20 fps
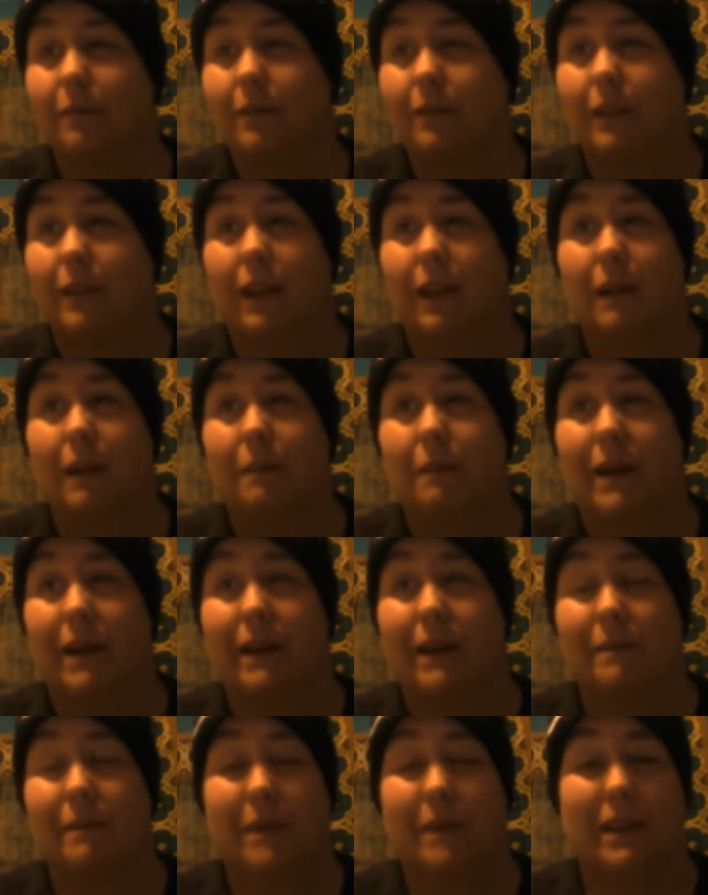Like my,
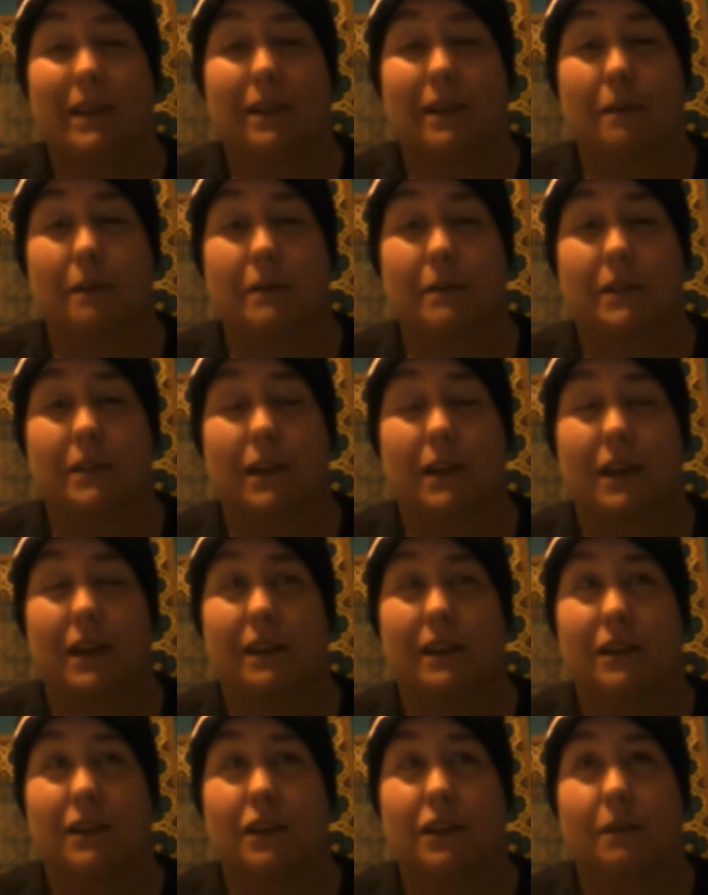my therapist said,
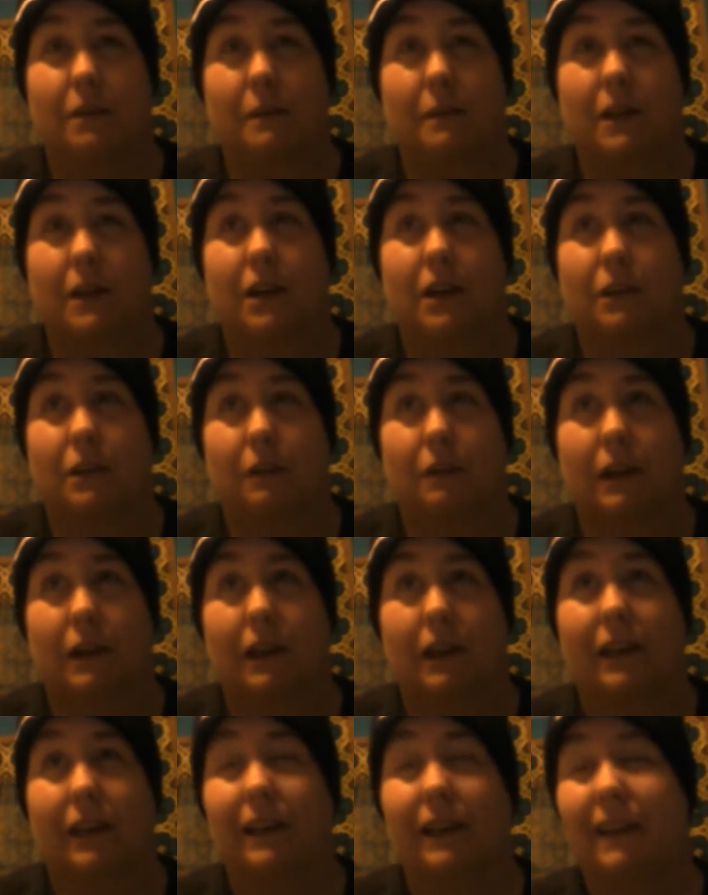you're beyond
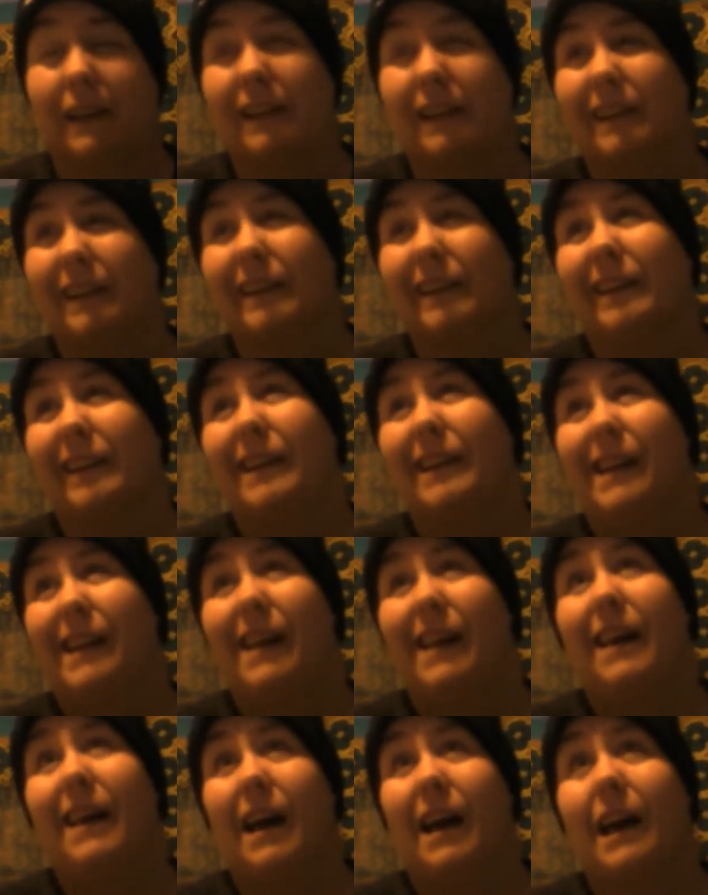ready.
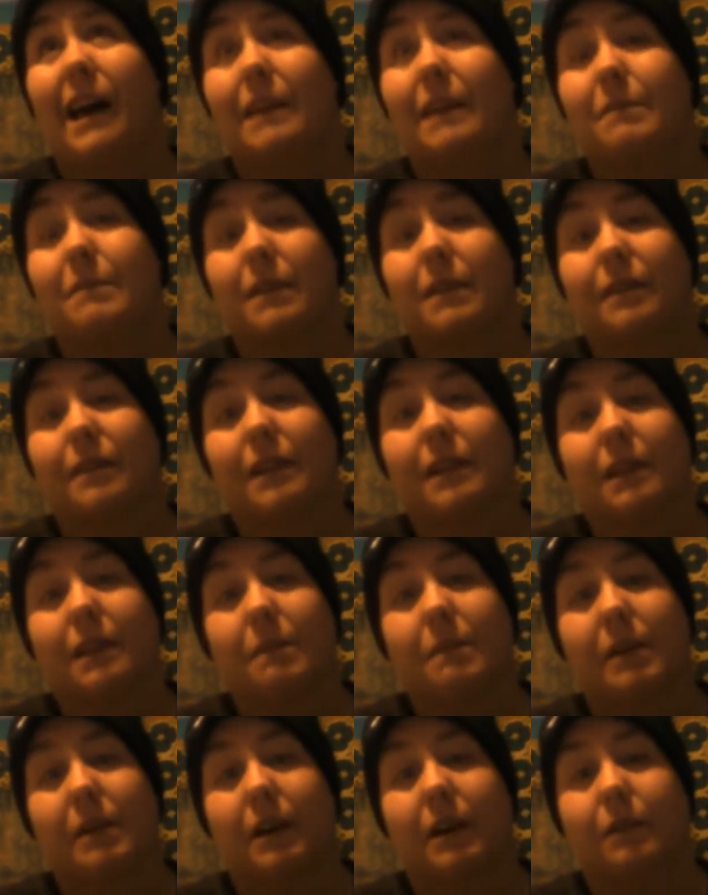I am definitely
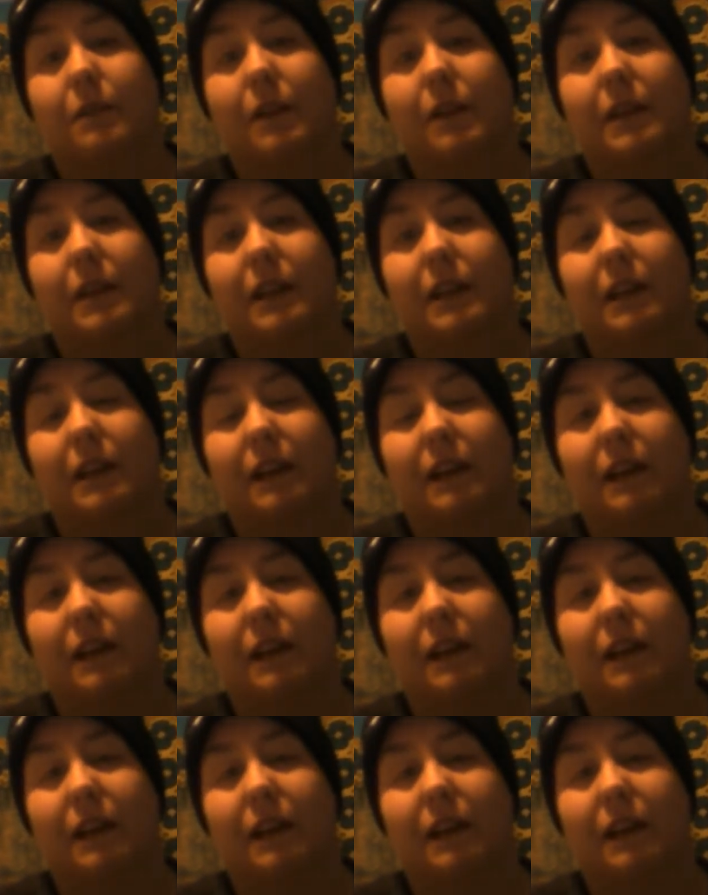beyond ready.